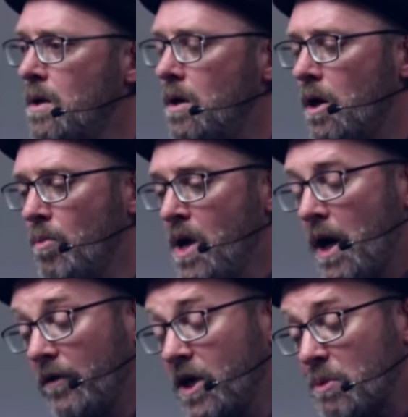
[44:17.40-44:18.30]
I
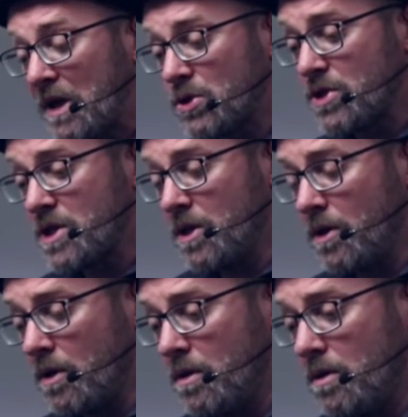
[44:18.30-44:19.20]
think it might also,
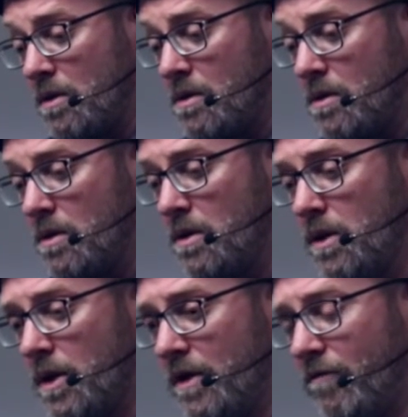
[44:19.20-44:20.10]
you
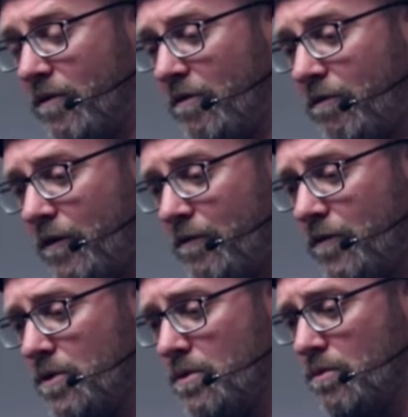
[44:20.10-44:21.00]
know, if
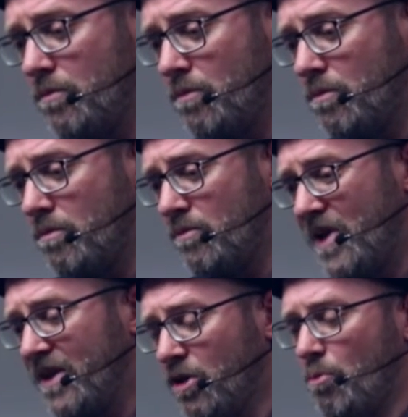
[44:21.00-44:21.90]
you
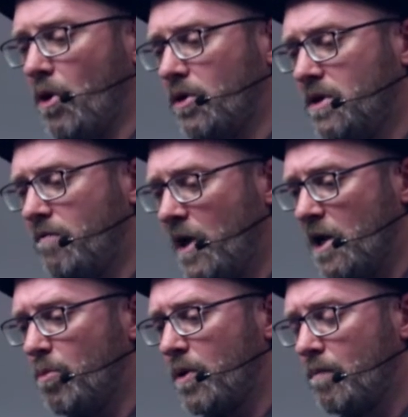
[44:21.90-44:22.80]
let the market develop,
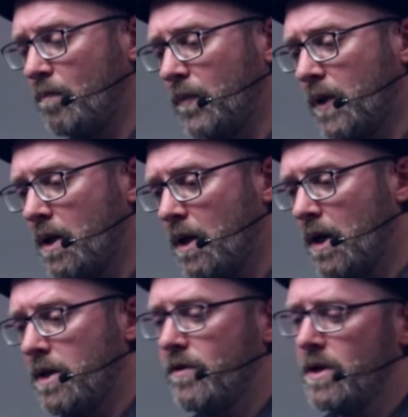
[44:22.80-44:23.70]
I
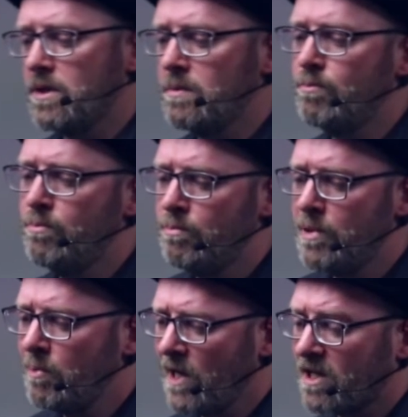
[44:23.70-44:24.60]
think
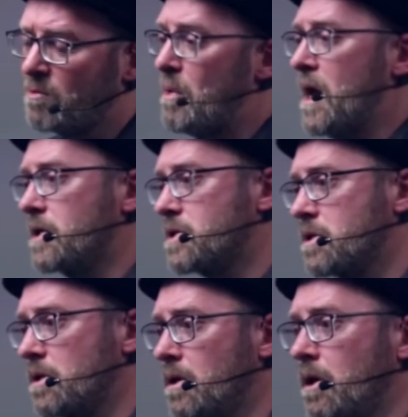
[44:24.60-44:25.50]
people like the banks
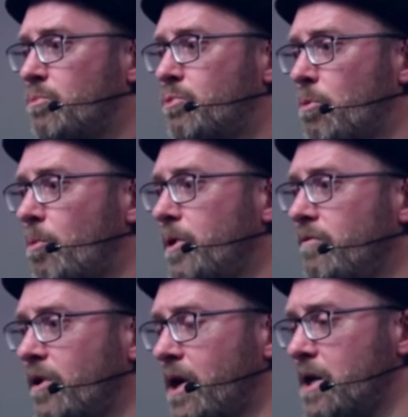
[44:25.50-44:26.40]
are probably
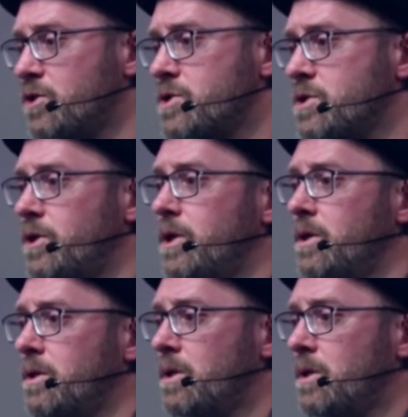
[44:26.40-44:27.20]
very interested in,